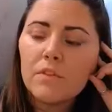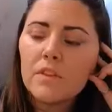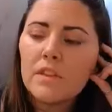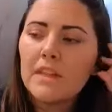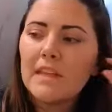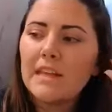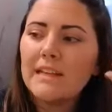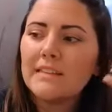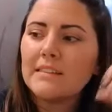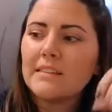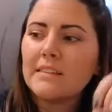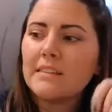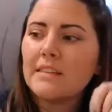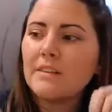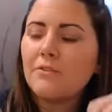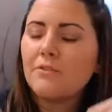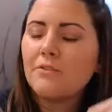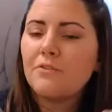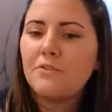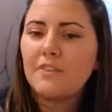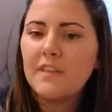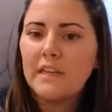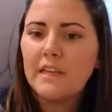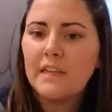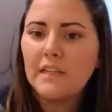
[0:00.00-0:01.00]
it's the
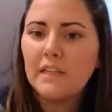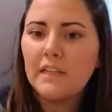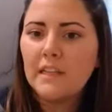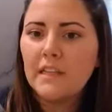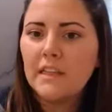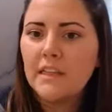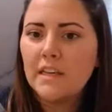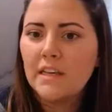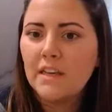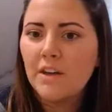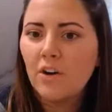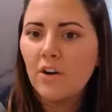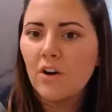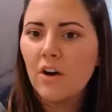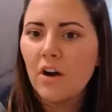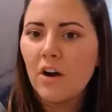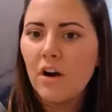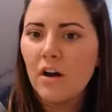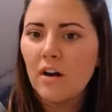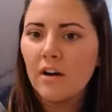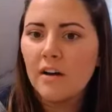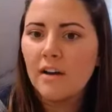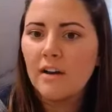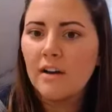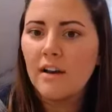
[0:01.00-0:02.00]
feeling that you're
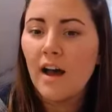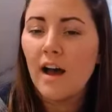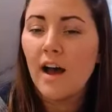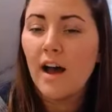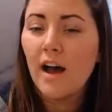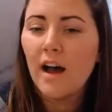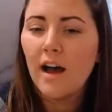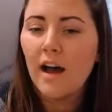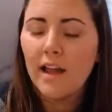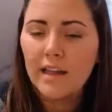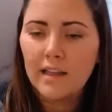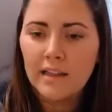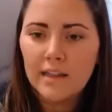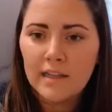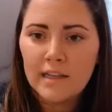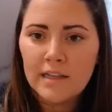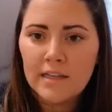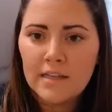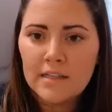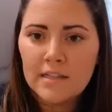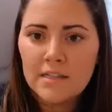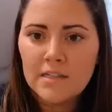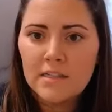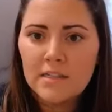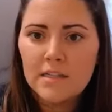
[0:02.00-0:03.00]
on an
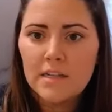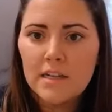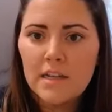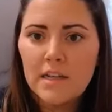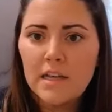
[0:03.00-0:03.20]
island